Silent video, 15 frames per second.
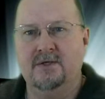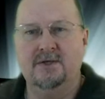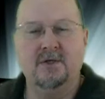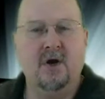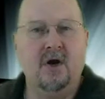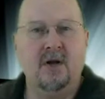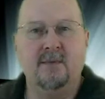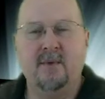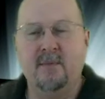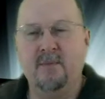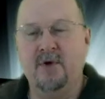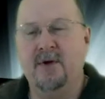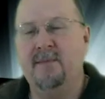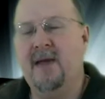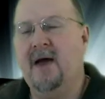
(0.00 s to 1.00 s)
start them or
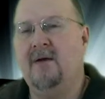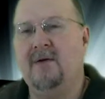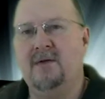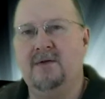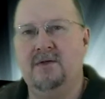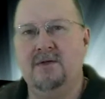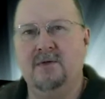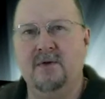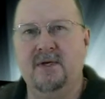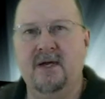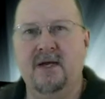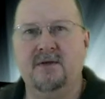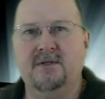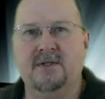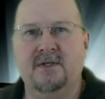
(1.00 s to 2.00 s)
put them out into the
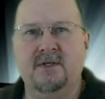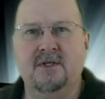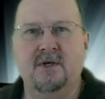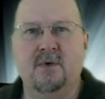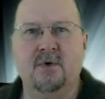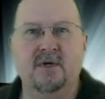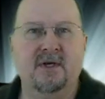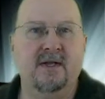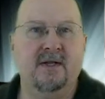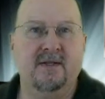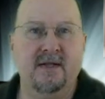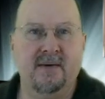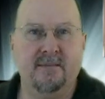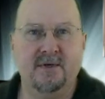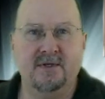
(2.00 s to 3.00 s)
greenhouse until we're
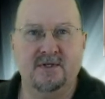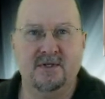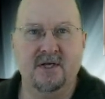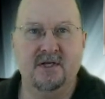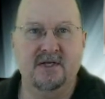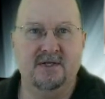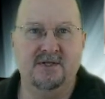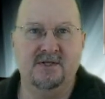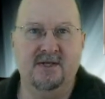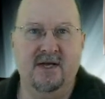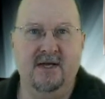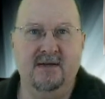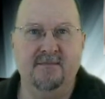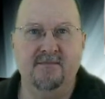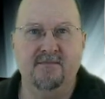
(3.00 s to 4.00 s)
getting that much sun each
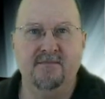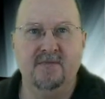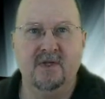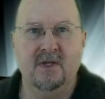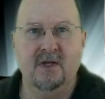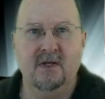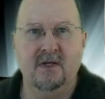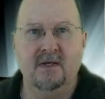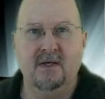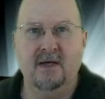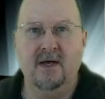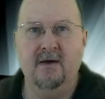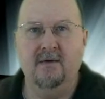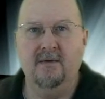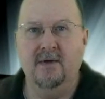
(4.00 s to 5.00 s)
day.
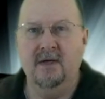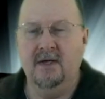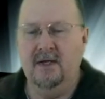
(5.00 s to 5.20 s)
Now,